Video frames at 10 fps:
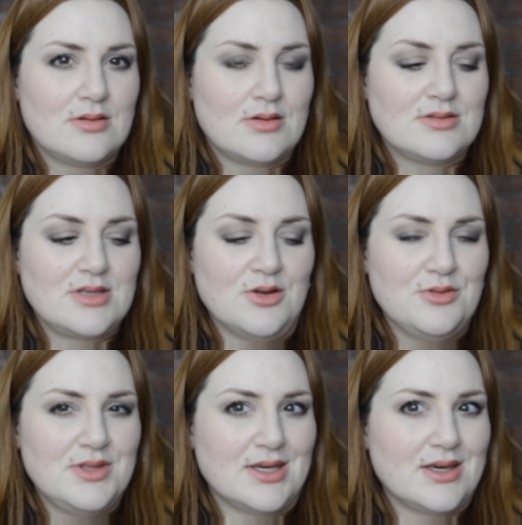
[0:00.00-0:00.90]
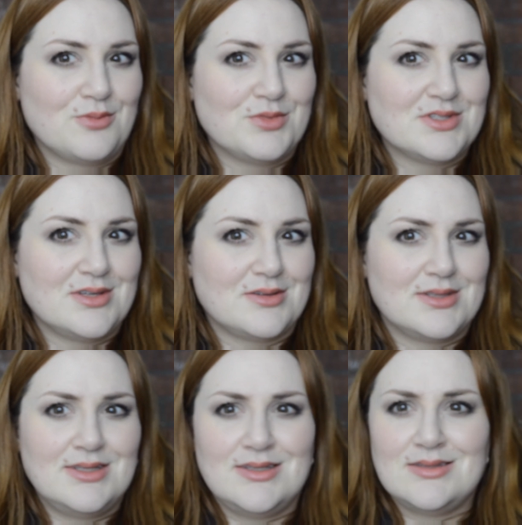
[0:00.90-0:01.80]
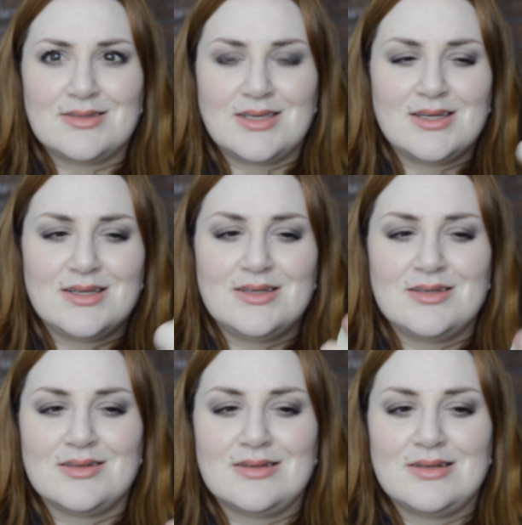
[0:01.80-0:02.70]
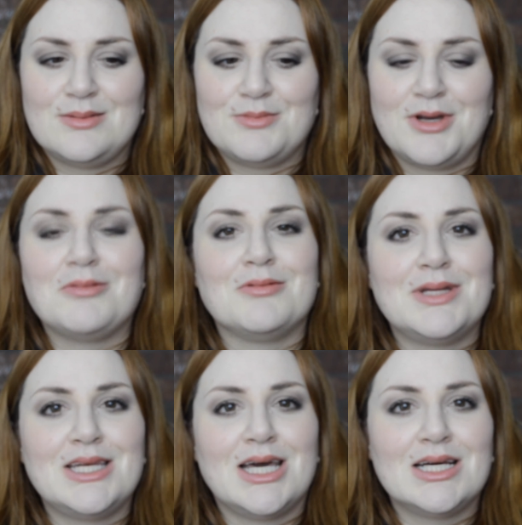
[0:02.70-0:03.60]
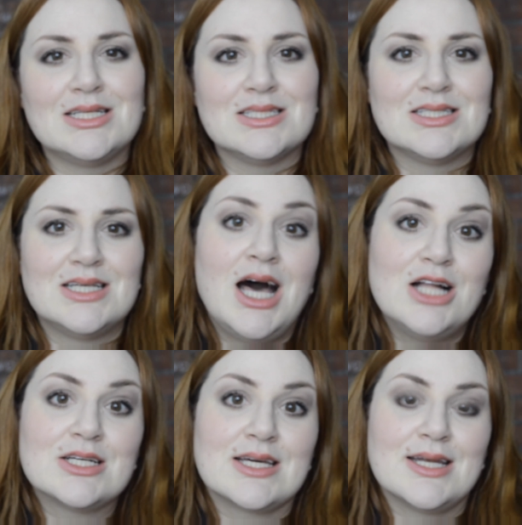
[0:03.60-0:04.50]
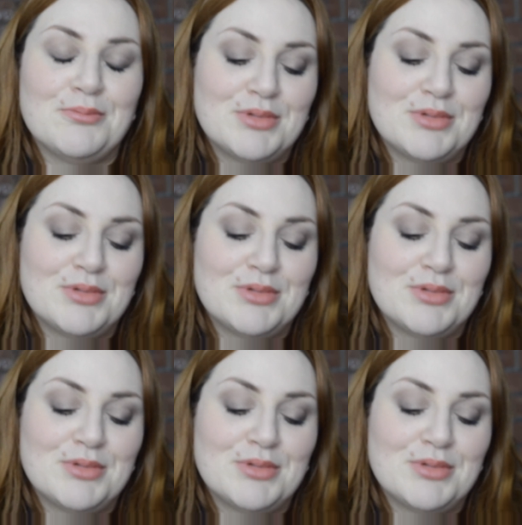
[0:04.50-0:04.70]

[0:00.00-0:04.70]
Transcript: Because I don't think I can recycle these, can I? Probably not. I'll look it up.